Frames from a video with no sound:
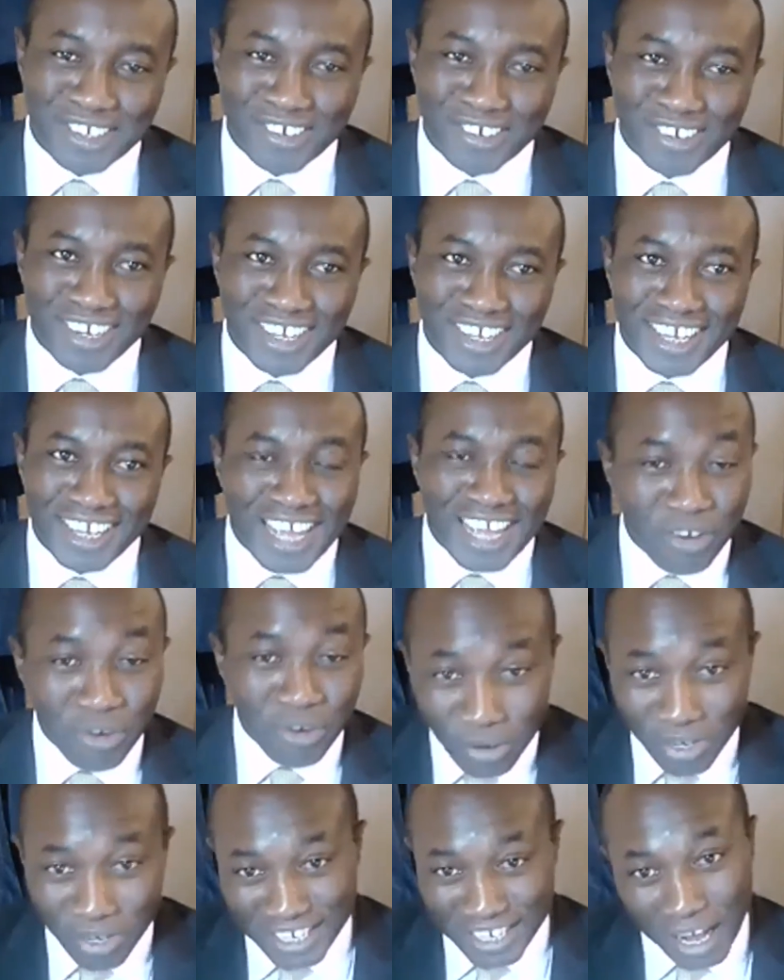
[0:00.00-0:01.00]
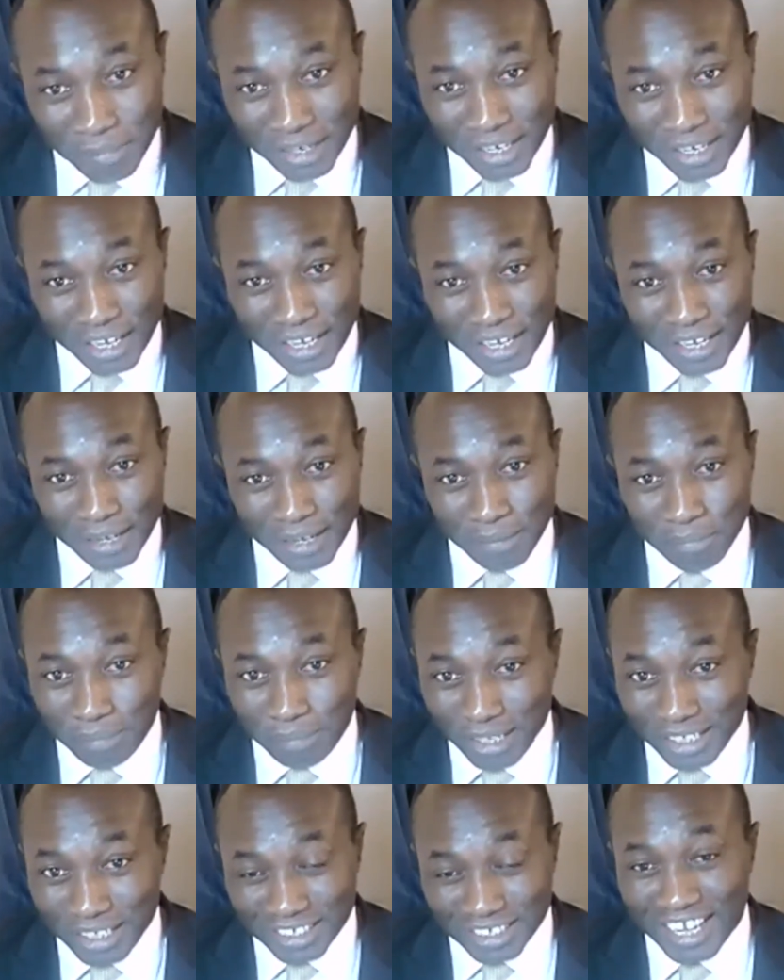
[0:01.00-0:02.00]
I know in Yamina, in places
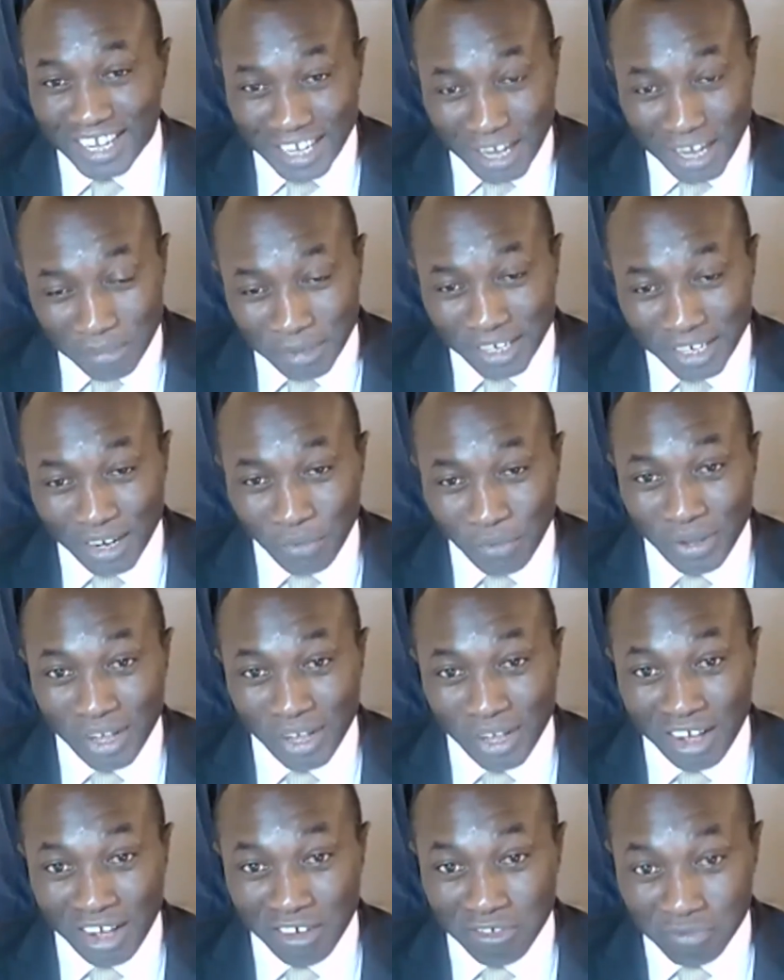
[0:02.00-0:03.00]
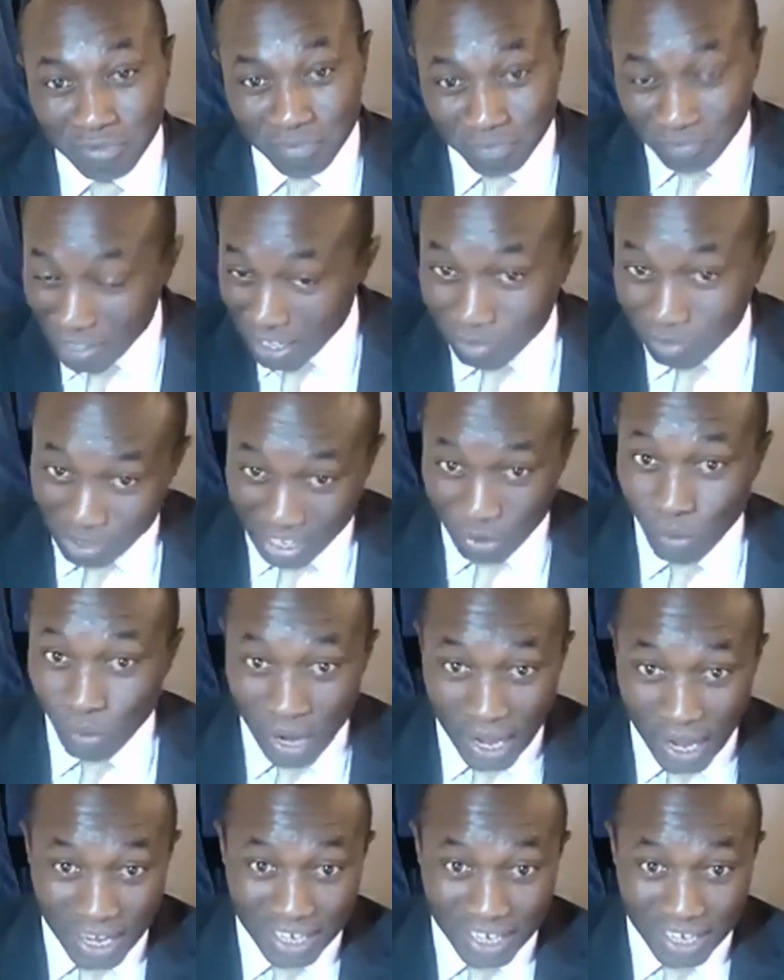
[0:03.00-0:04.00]
like Yamina, we have very, very
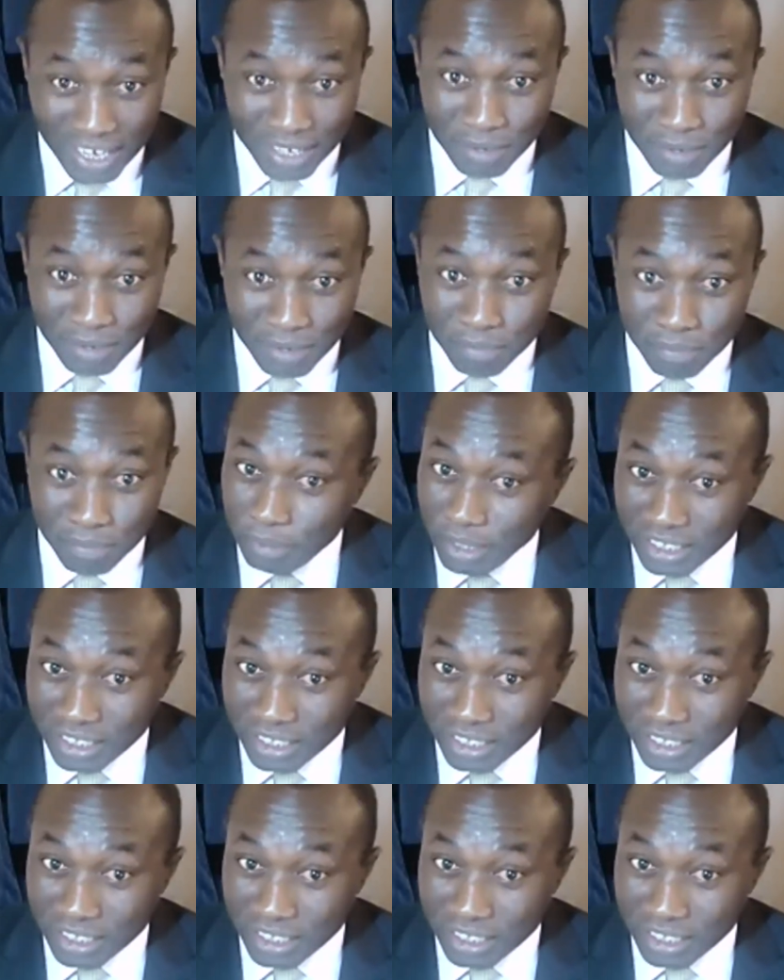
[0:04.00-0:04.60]
wild bees there.